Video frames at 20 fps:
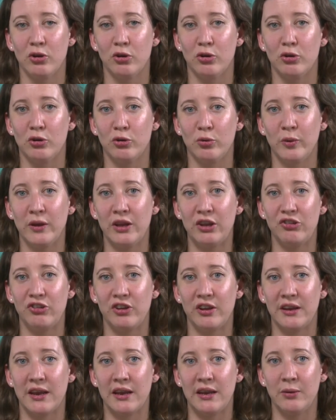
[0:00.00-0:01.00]
or which
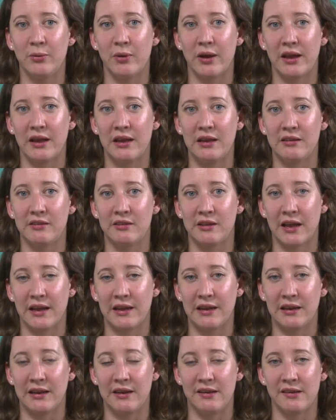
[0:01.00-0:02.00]
in any way is
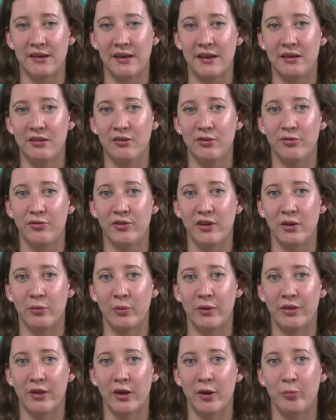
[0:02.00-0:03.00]
likely to interfere
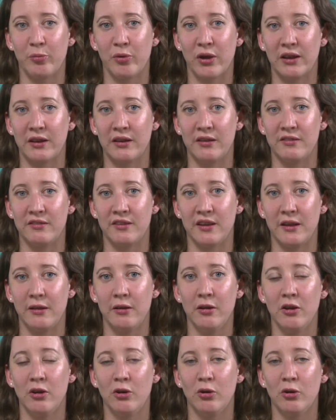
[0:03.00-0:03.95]
with her pregnancy